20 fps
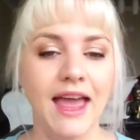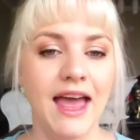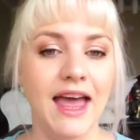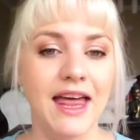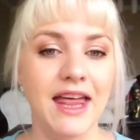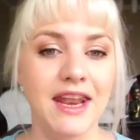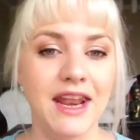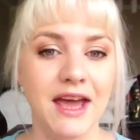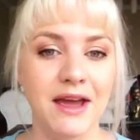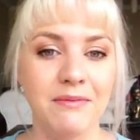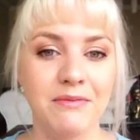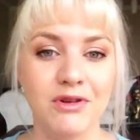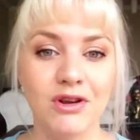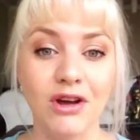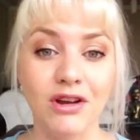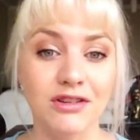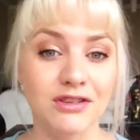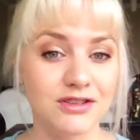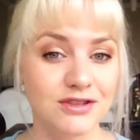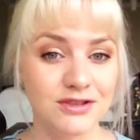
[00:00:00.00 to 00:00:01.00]
and I'm
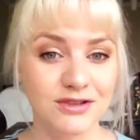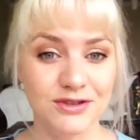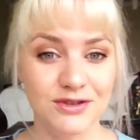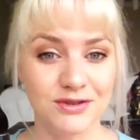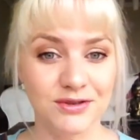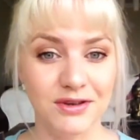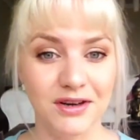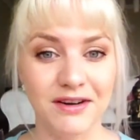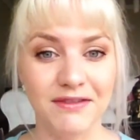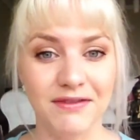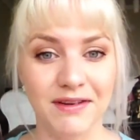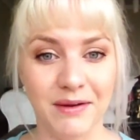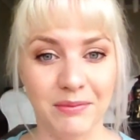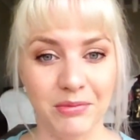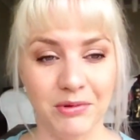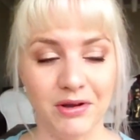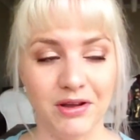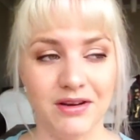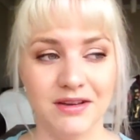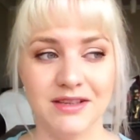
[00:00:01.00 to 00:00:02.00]
not too sure if
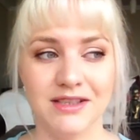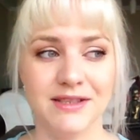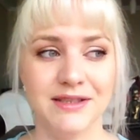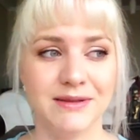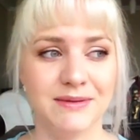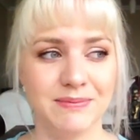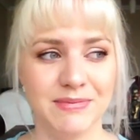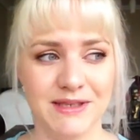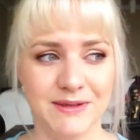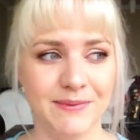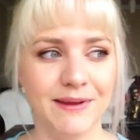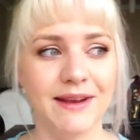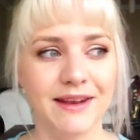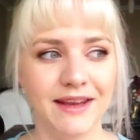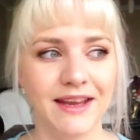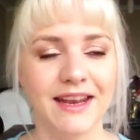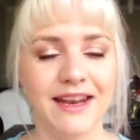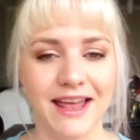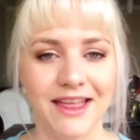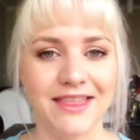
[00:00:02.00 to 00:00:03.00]
I'm going to be
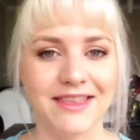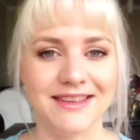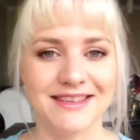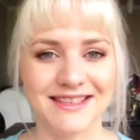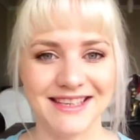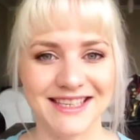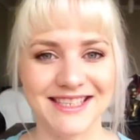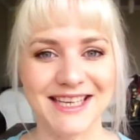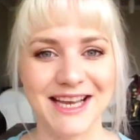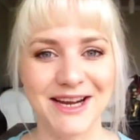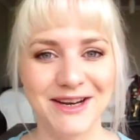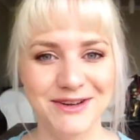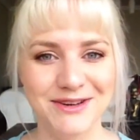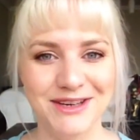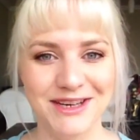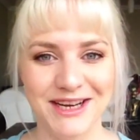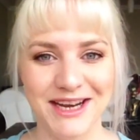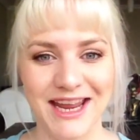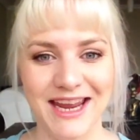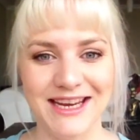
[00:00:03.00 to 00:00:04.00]
spending another
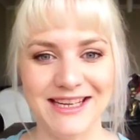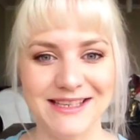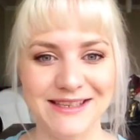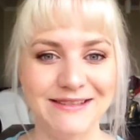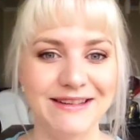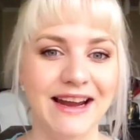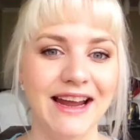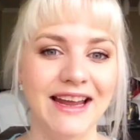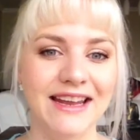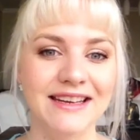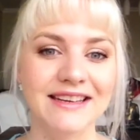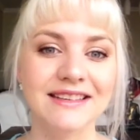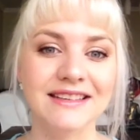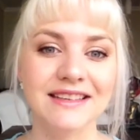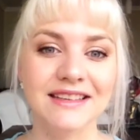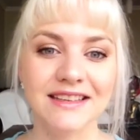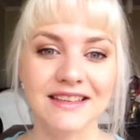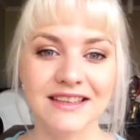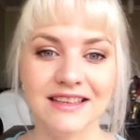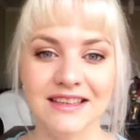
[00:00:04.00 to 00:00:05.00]
680 Rand
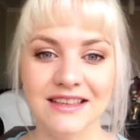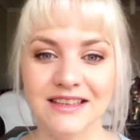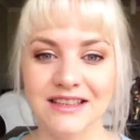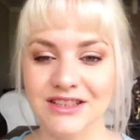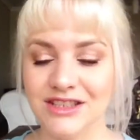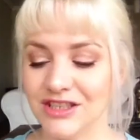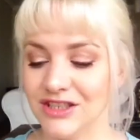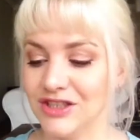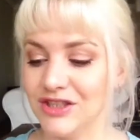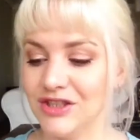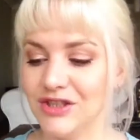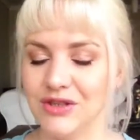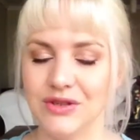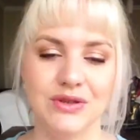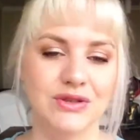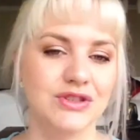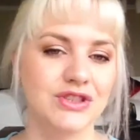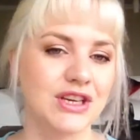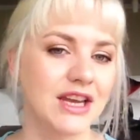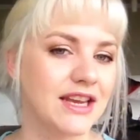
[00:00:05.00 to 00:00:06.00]
just
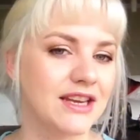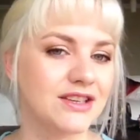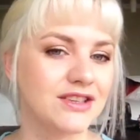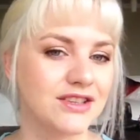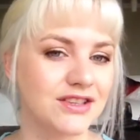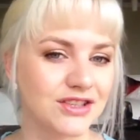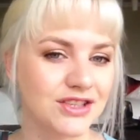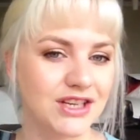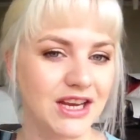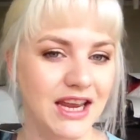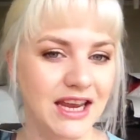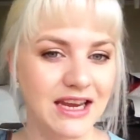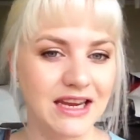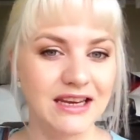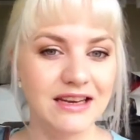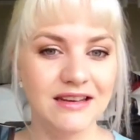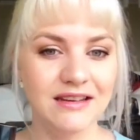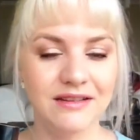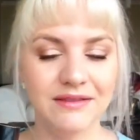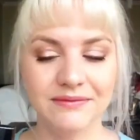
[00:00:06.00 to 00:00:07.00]
to change the
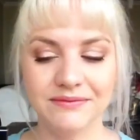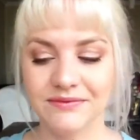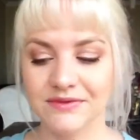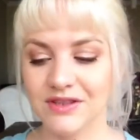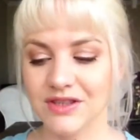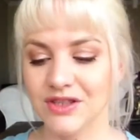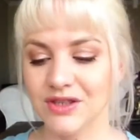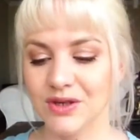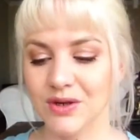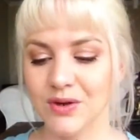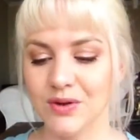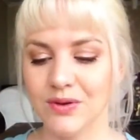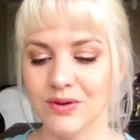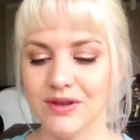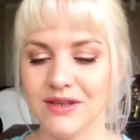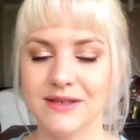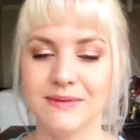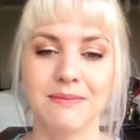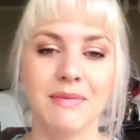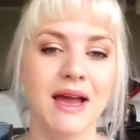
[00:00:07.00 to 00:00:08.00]
shade. So
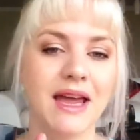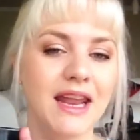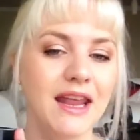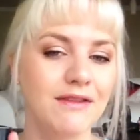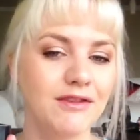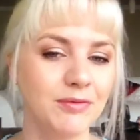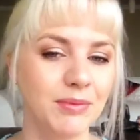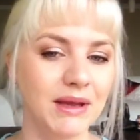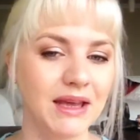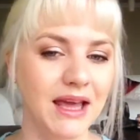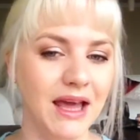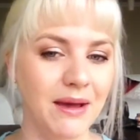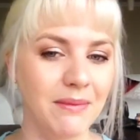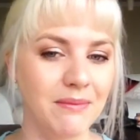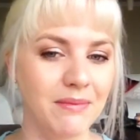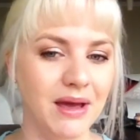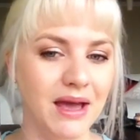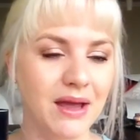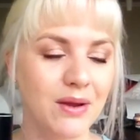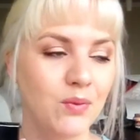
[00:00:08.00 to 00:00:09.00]
this might have to
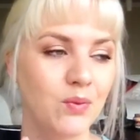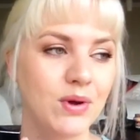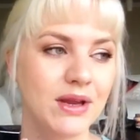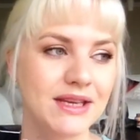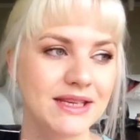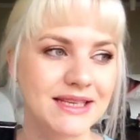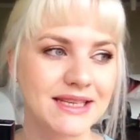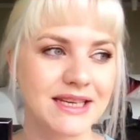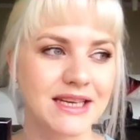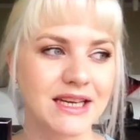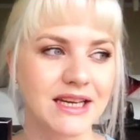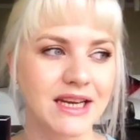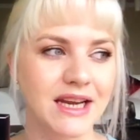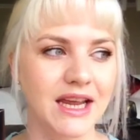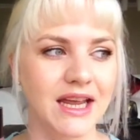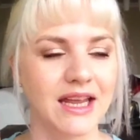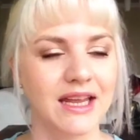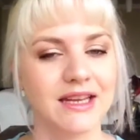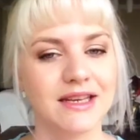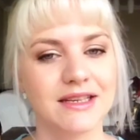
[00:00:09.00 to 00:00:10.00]
become my winter
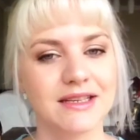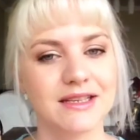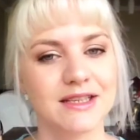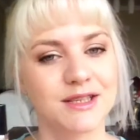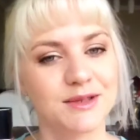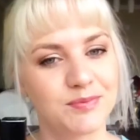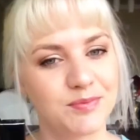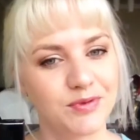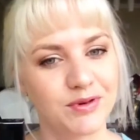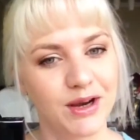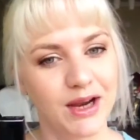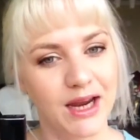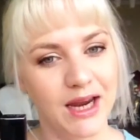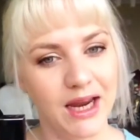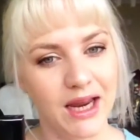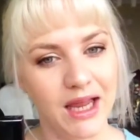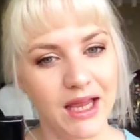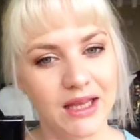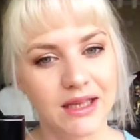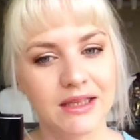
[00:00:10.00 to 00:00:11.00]
and
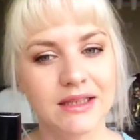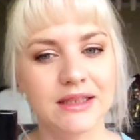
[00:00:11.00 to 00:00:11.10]
spring